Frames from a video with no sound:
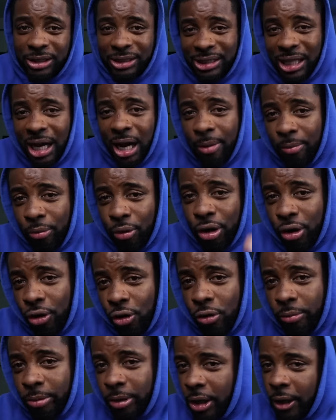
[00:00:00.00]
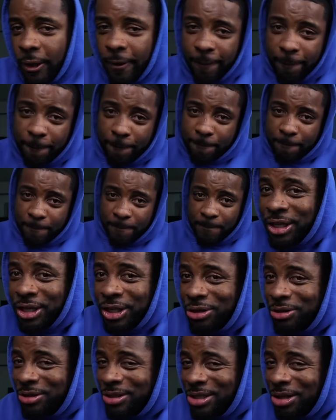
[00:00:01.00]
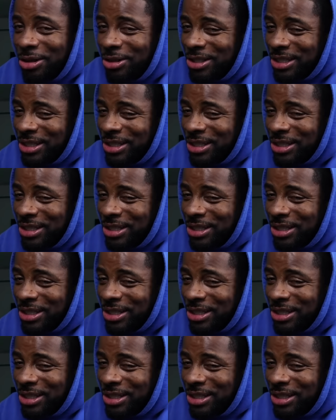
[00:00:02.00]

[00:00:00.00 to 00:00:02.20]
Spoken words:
your tomboy homegirl, you didn't know